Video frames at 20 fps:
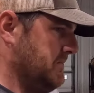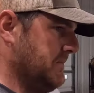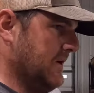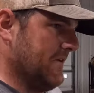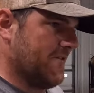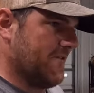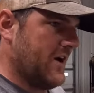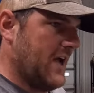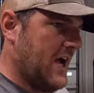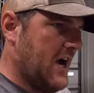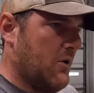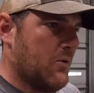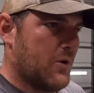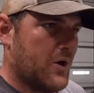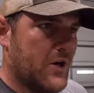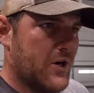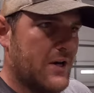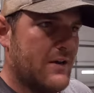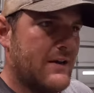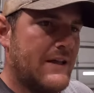but for now
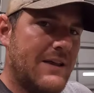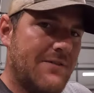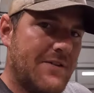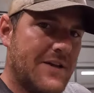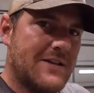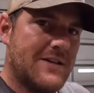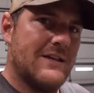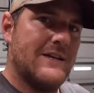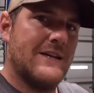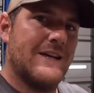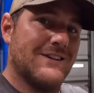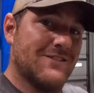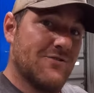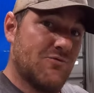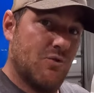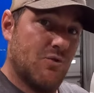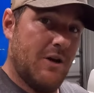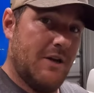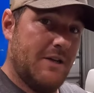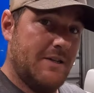we're going to leave it because
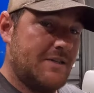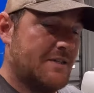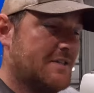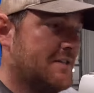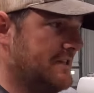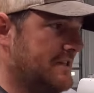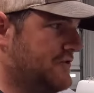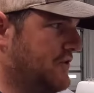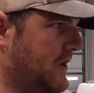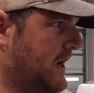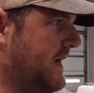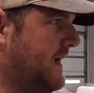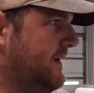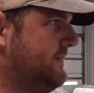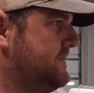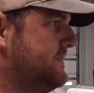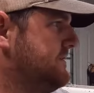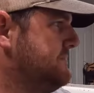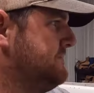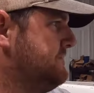it runs and
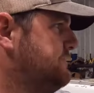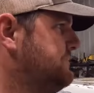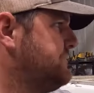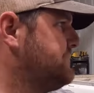drives.